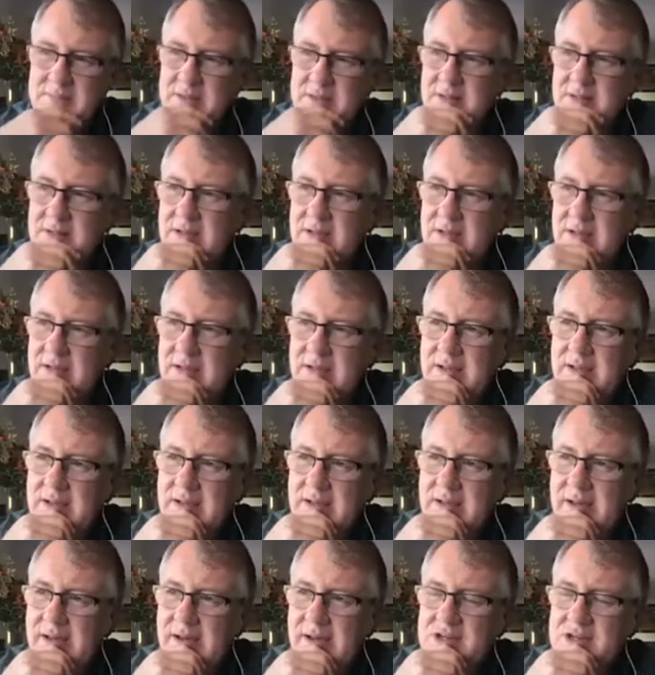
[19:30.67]

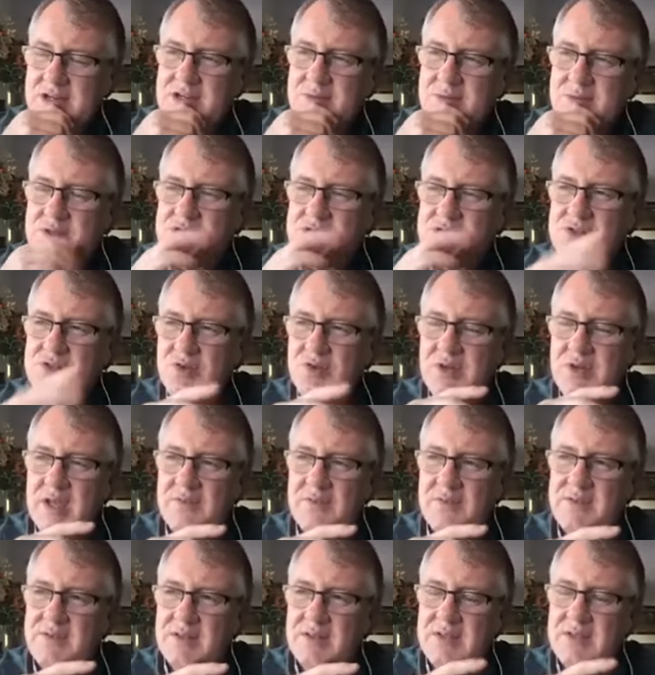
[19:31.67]
And she was so
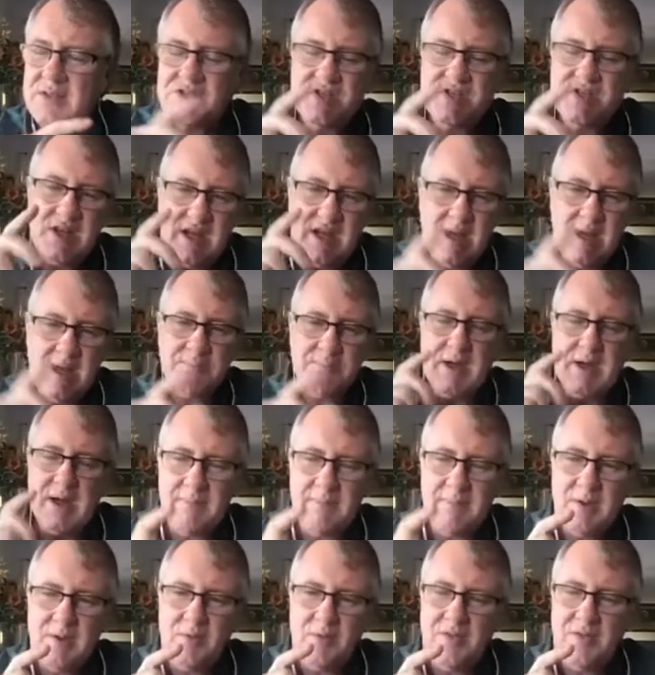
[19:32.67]
gifted that she kept
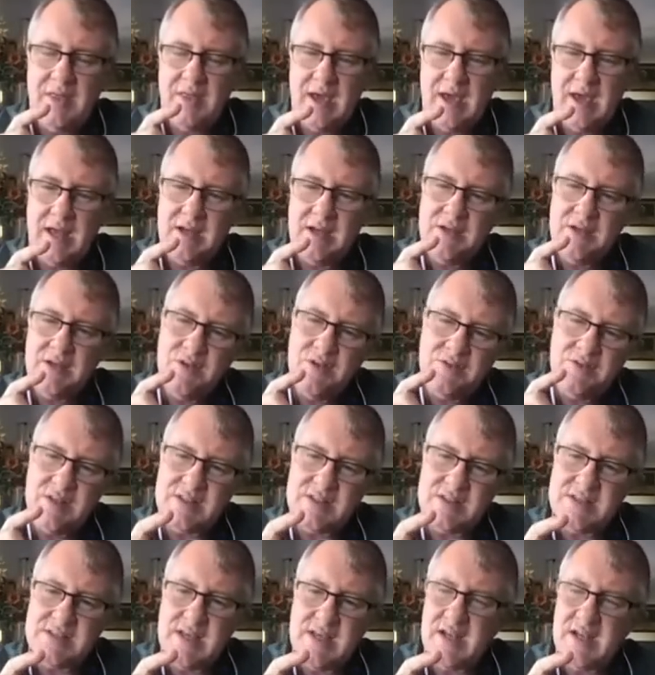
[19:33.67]
coming with the attitude that
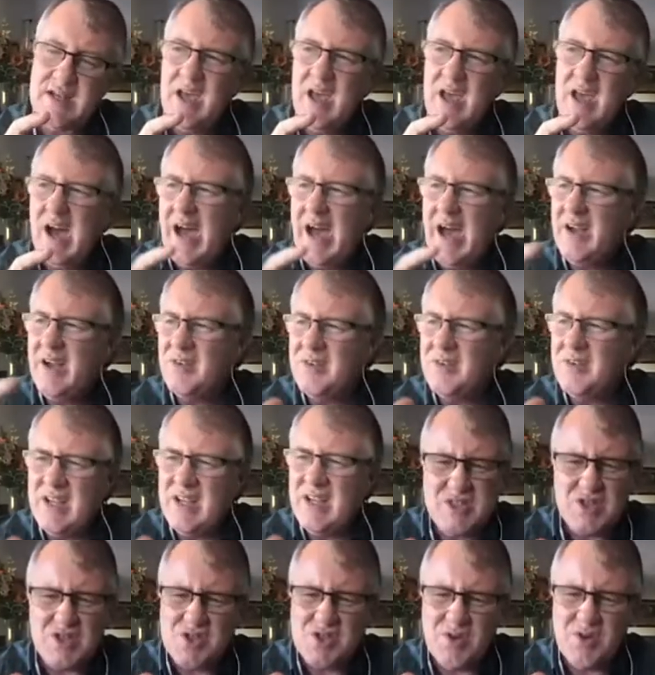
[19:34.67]
said, I don't
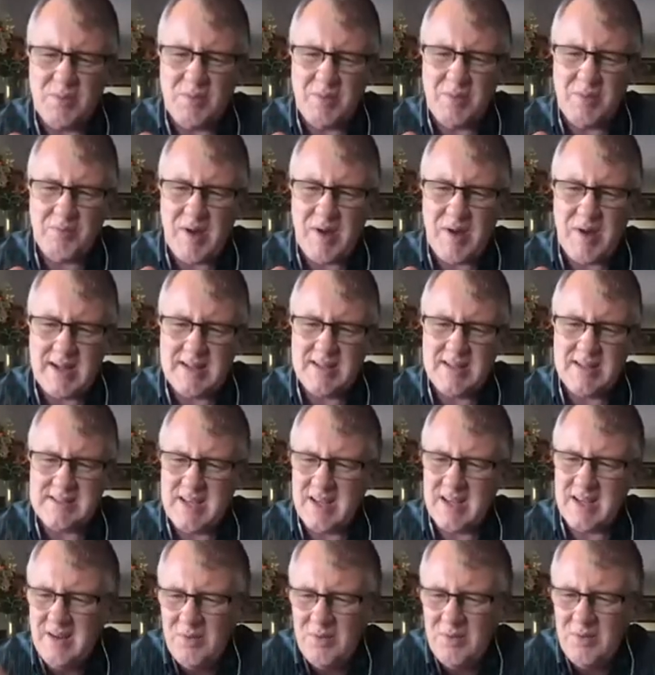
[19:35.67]
need to show up at practice.
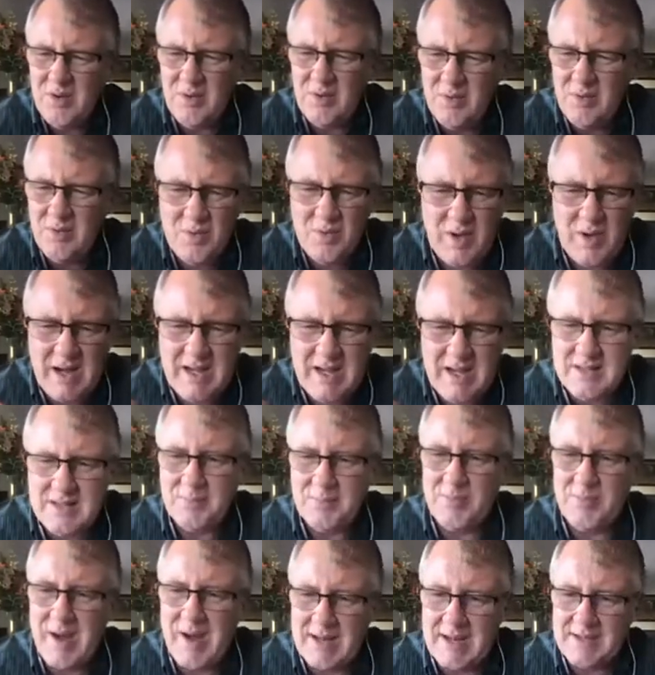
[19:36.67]
What do I need
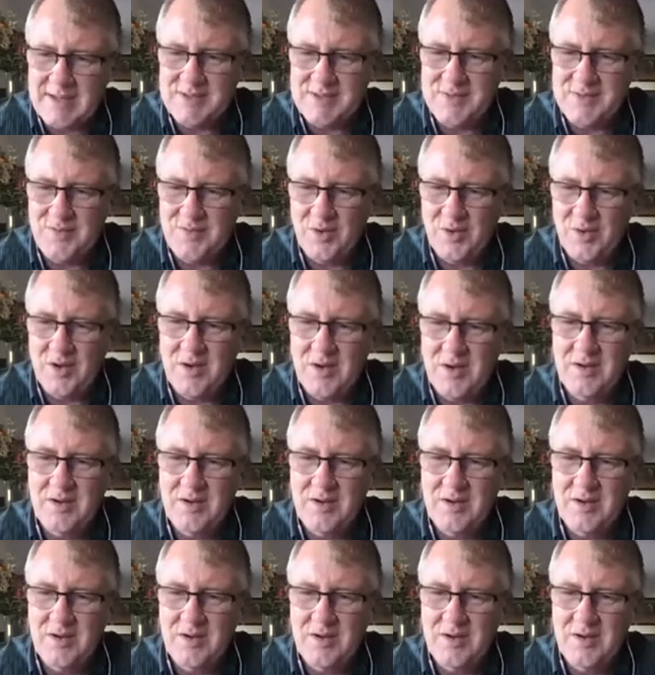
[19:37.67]
to practice for?